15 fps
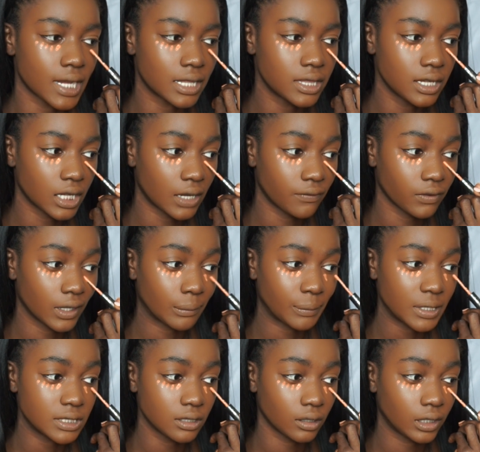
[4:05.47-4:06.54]
I think I've like
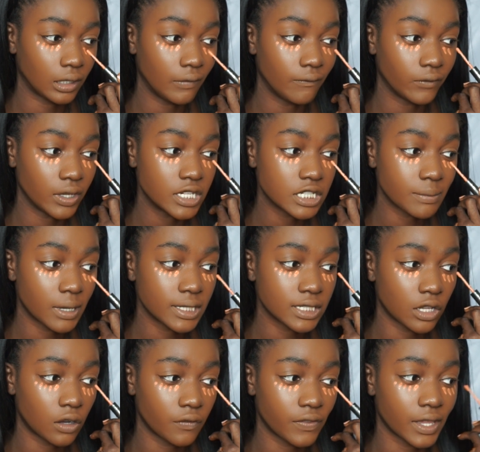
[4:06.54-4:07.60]
basically convinced
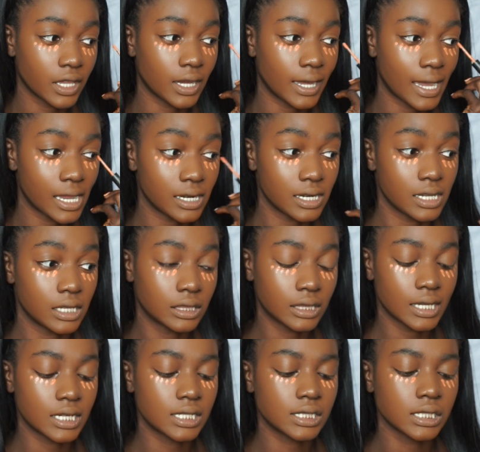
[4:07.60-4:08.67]
myself that I need
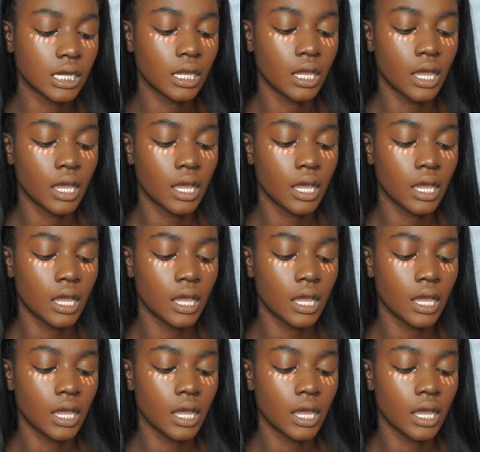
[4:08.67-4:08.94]
this,